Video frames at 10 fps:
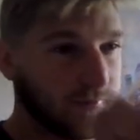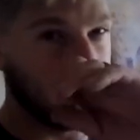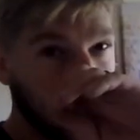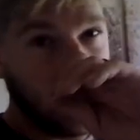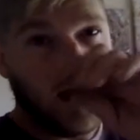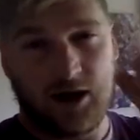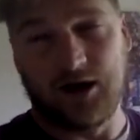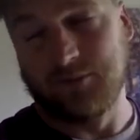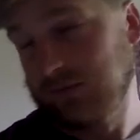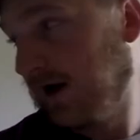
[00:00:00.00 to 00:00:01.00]
But
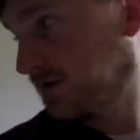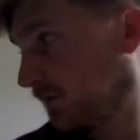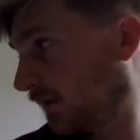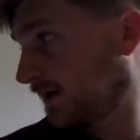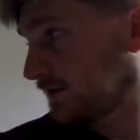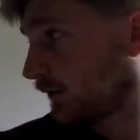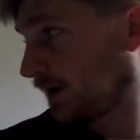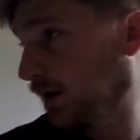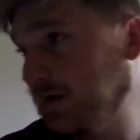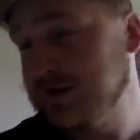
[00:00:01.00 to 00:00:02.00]
um, lots lots of
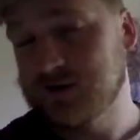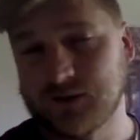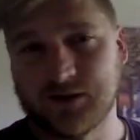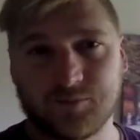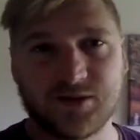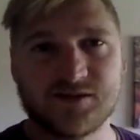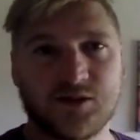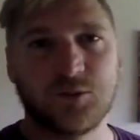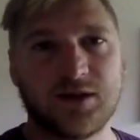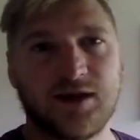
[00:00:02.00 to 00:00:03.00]
work going into it. Busy
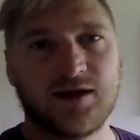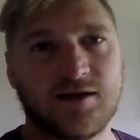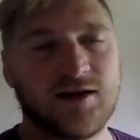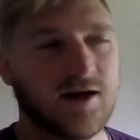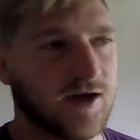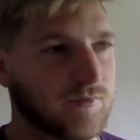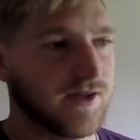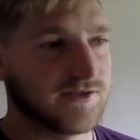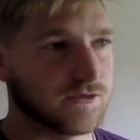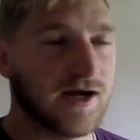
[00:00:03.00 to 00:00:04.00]
weekend, um,
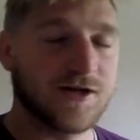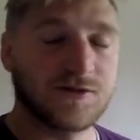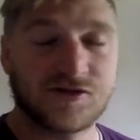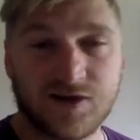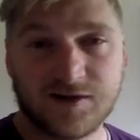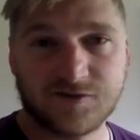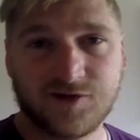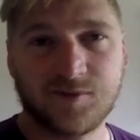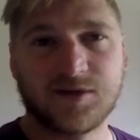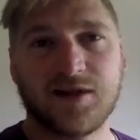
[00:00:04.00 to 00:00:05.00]
lots of riding, which is lots of
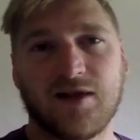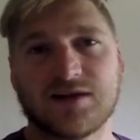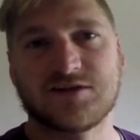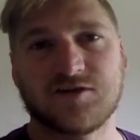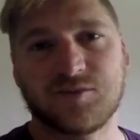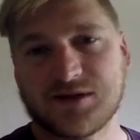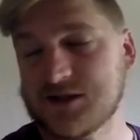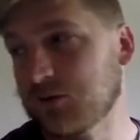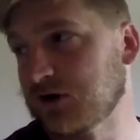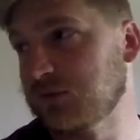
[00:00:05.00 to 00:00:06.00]
fun, but then lots of
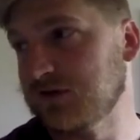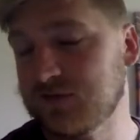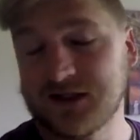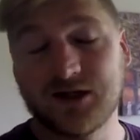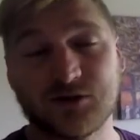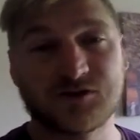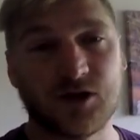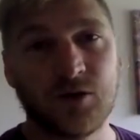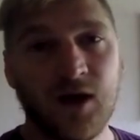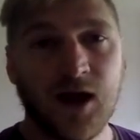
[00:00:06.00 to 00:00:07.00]
busy work with the videos.
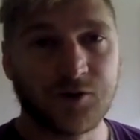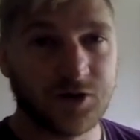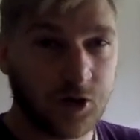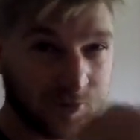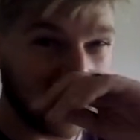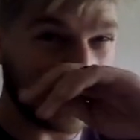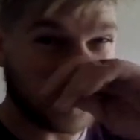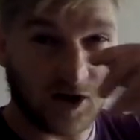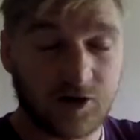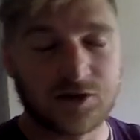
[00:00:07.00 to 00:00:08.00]
So I really hope you
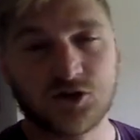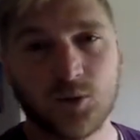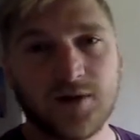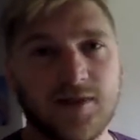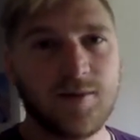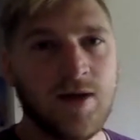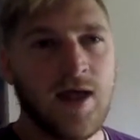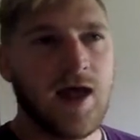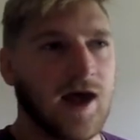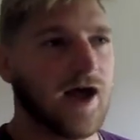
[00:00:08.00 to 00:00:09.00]
guys are enjoying them.
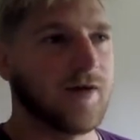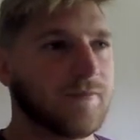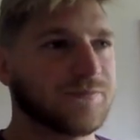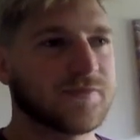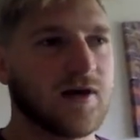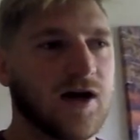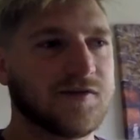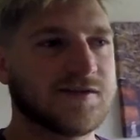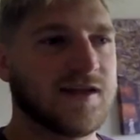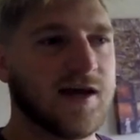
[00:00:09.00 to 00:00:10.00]
Um,
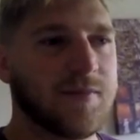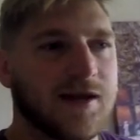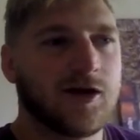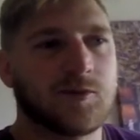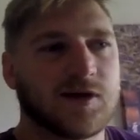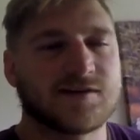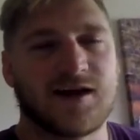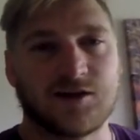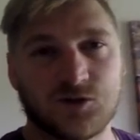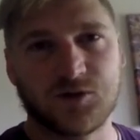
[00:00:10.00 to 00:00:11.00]
obviously, I make them because
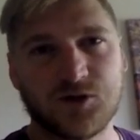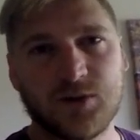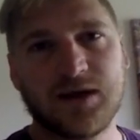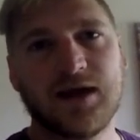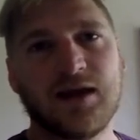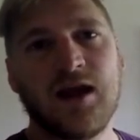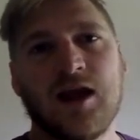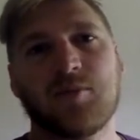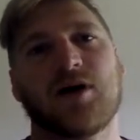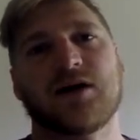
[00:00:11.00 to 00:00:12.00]
I enjoy doing it,
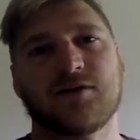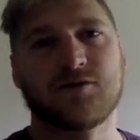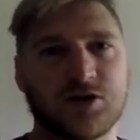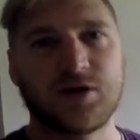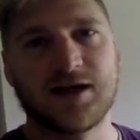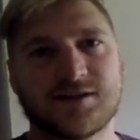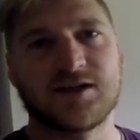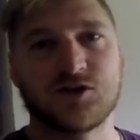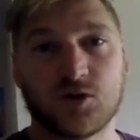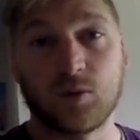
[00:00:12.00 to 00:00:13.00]
but for you guys
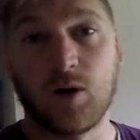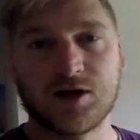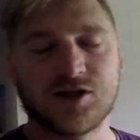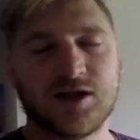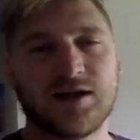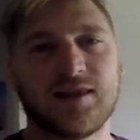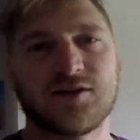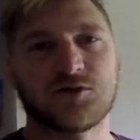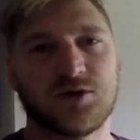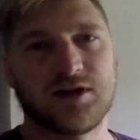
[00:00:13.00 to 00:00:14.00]
to enjoy watching it,
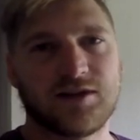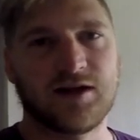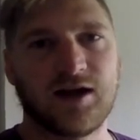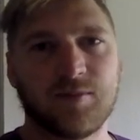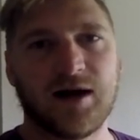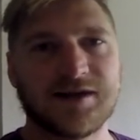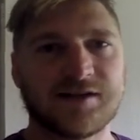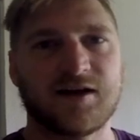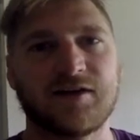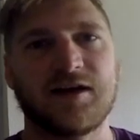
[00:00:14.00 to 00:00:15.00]
that's really the um,
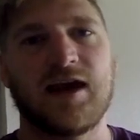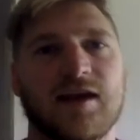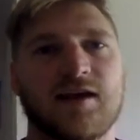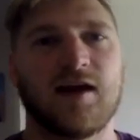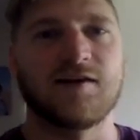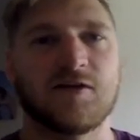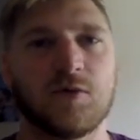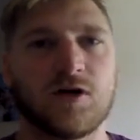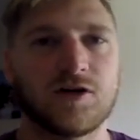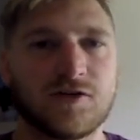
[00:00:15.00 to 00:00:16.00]
icing on the cake, as it
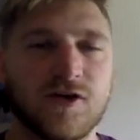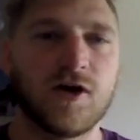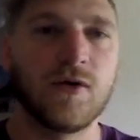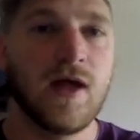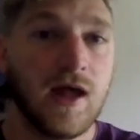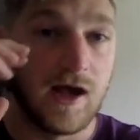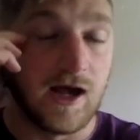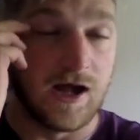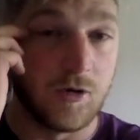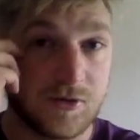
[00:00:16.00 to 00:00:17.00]
were. So
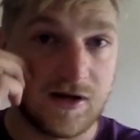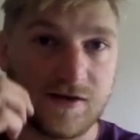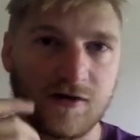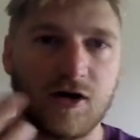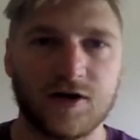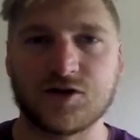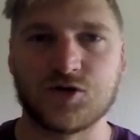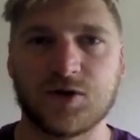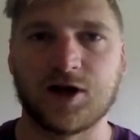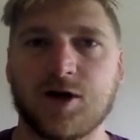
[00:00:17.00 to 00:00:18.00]
uh, I hope you guys are
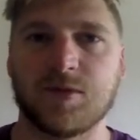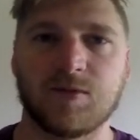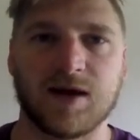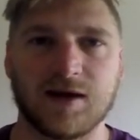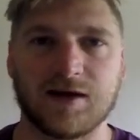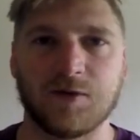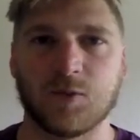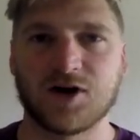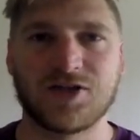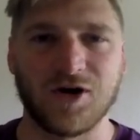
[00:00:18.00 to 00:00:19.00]
enjoying them and making it
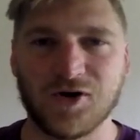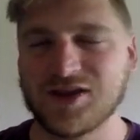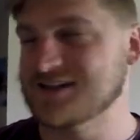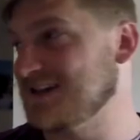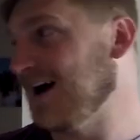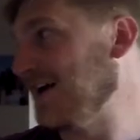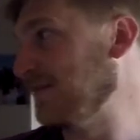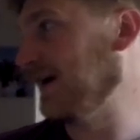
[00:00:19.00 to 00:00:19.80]
worth all this time.